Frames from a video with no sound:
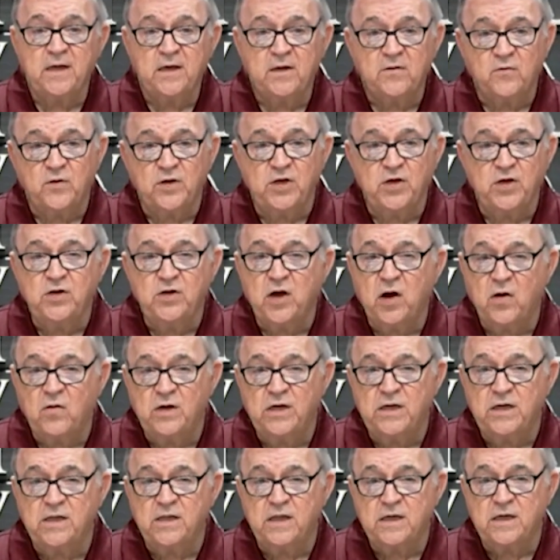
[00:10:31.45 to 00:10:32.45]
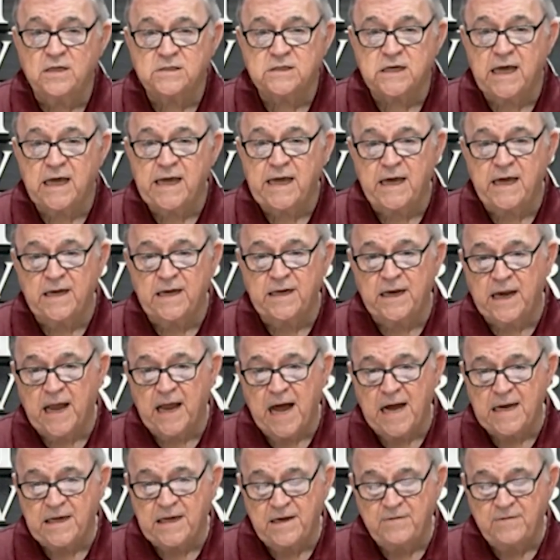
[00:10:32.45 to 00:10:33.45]
when you go into this land and
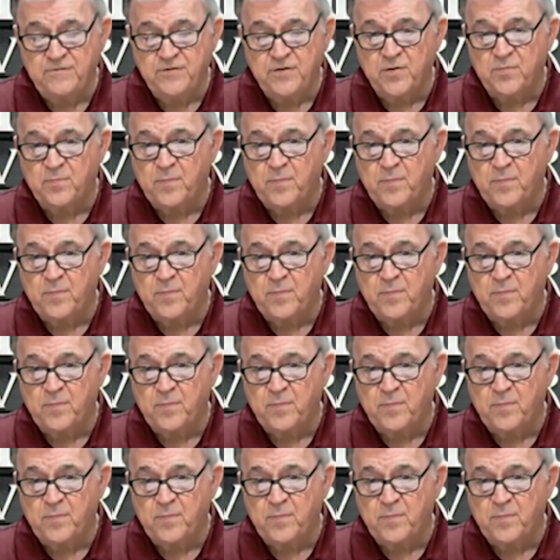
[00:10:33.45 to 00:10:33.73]
I give you the